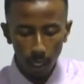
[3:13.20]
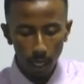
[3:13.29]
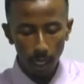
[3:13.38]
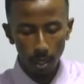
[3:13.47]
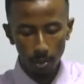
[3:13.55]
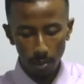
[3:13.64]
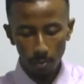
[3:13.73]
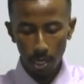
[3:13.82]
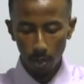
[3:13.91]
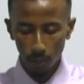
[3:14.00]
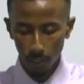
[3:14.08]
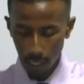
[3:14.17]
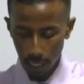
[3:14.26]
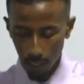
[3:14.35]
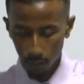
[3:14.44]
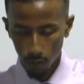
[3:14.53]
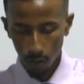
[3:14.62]
Uh, somebody else is
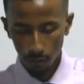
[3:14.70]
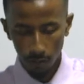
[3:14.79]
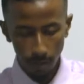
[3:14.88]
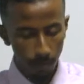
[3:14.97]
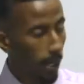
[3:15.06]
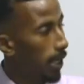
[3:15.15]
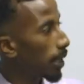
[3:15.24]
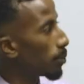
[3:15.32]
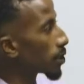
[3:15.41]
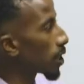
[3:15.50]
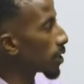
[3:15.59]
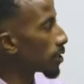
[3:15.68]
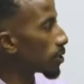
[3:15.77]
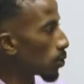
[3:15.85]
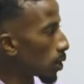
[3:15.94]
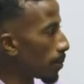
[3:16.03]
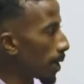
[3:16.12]
taking control of it. And then we started to
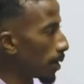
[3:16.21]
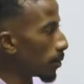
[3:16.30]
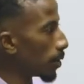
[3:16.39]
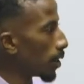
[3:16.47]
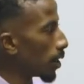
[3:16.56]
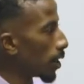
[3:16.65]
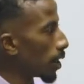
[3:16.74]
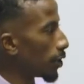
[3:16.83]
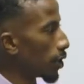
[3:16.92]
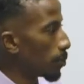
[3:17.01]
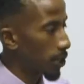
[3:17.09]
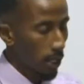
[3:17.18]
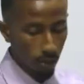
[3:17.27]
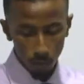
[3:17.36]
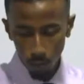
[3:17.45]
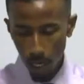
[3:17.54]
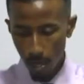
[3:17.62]
talk about you know, start
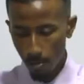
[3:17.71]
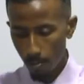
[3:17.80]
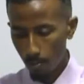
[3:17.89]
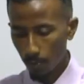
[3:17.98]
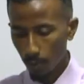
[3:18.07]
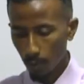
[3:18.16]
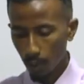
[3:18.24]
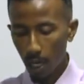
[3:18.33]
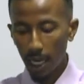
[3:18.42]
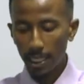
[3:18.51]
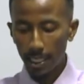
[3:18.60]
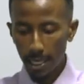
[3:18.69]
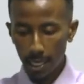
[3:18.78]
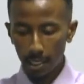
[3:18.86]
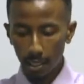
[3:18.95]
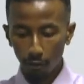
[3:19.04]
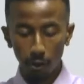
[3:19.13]
to um,
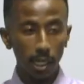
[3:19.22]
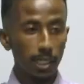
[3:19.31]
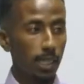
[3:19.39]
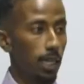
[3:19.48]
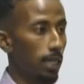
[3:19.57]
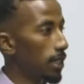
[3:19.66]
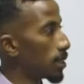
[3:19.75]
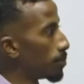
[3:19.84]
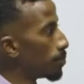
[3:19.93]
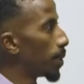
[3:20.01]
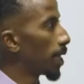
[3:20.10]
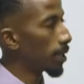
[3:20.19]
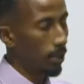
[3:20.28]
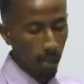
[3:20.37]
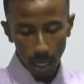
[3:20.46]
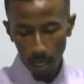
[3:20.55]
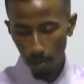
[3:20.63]
ideate different ideas, these big
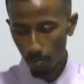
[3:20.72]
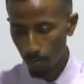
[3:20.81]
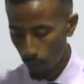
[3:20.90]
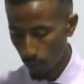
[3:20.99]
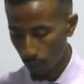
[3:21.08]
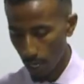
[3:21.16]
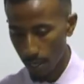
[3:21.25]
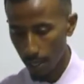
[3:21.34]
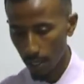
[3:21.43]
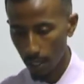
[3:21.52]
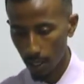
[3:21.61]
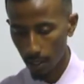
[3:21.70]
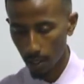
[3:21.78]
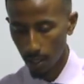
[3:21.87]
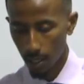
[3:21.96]
uh, blue sky thinking